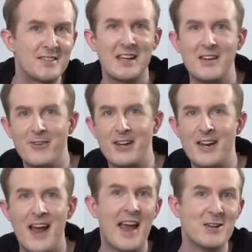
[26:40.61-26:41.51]

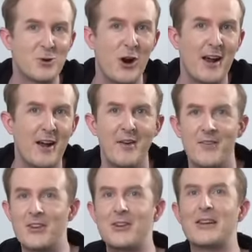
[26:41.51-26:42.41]
TV,
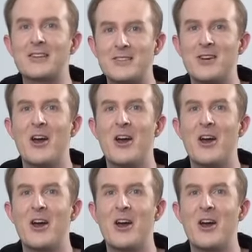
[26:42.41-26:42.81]
hairdryer, the list